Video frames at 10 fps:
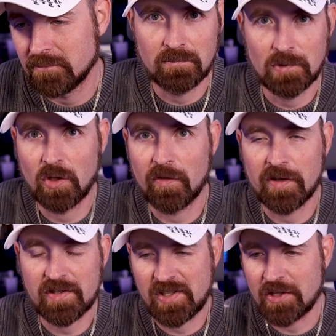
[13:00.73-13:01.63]
you know, the
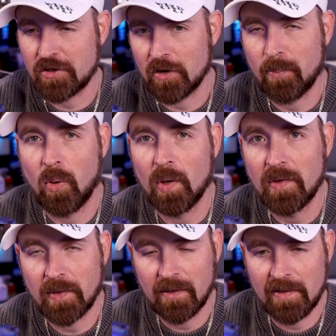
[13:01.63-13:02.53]
center
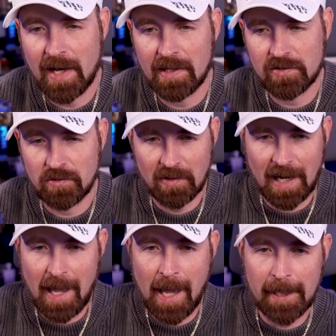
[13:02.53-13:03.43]
point of that. So you got
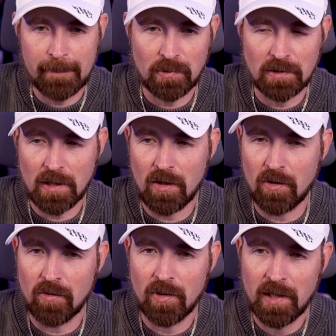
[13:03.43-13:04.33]
A
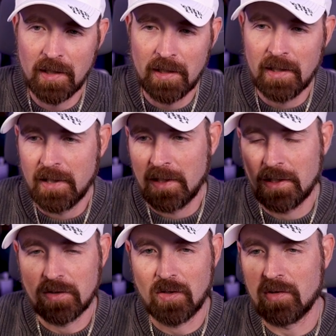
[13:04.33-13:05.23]
below,
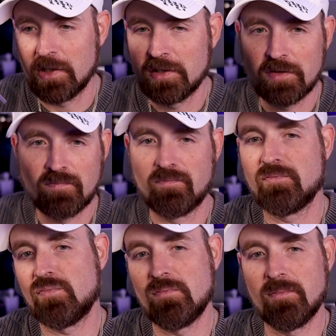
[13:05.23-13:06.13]
you know, and
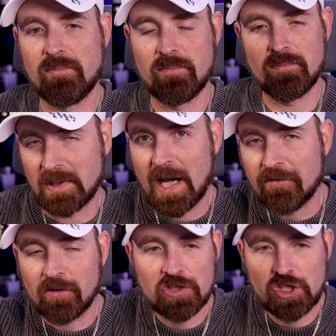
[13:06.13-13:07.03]
F
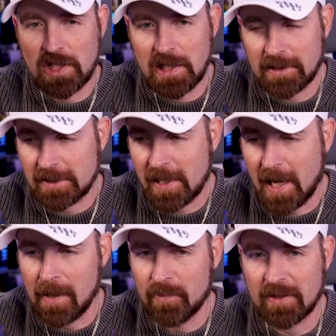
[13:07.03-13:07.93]
or G at the
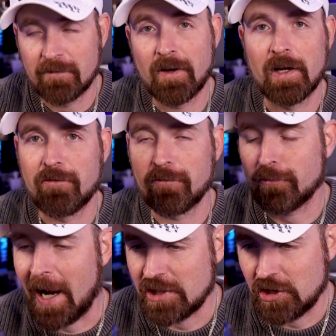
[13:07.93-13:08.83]
top being very
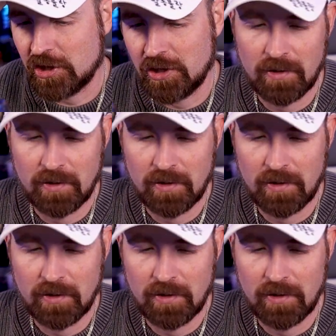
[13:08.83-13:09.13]
fresh.